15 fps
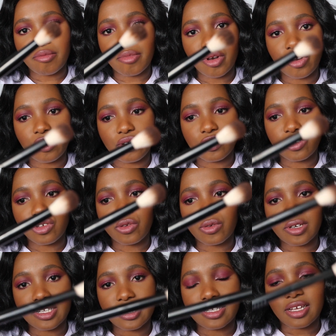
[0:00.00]
look to
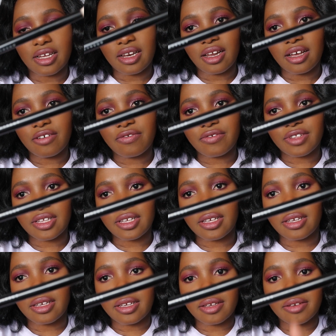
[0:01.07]
it. I love
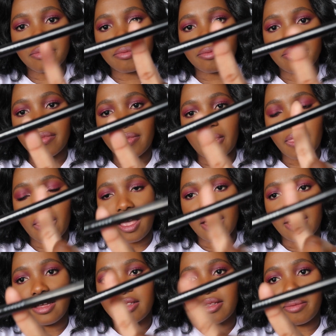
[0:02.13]
the
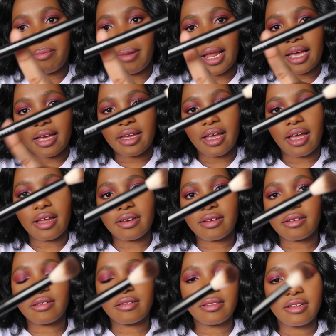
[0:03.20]
black
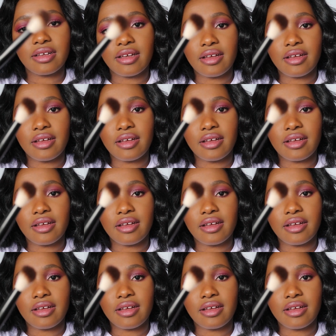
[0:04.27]
handle.